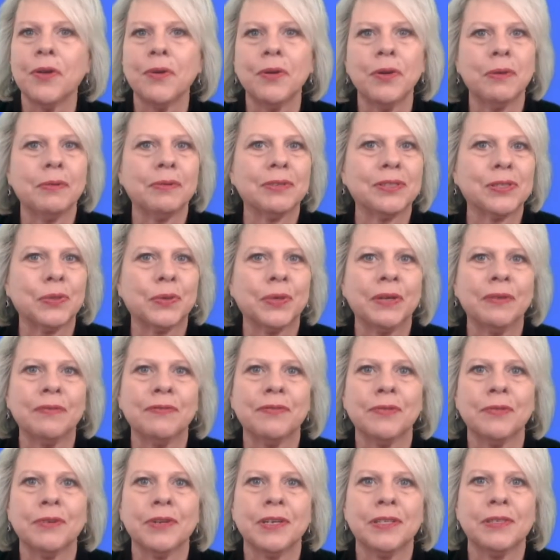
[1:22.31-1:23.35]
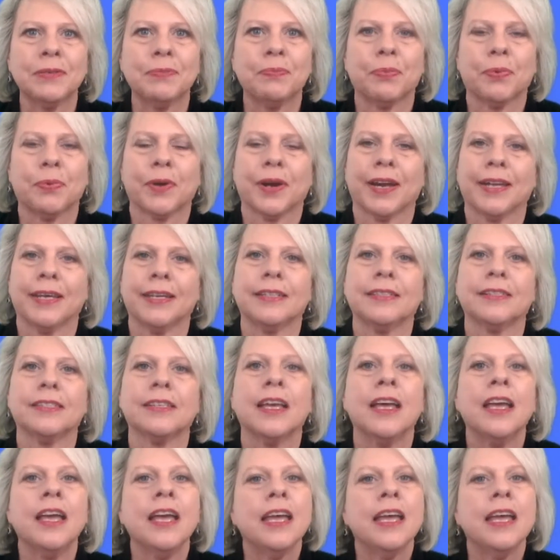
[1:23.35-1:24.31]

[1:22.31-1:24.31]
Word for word: who was looking for his brains.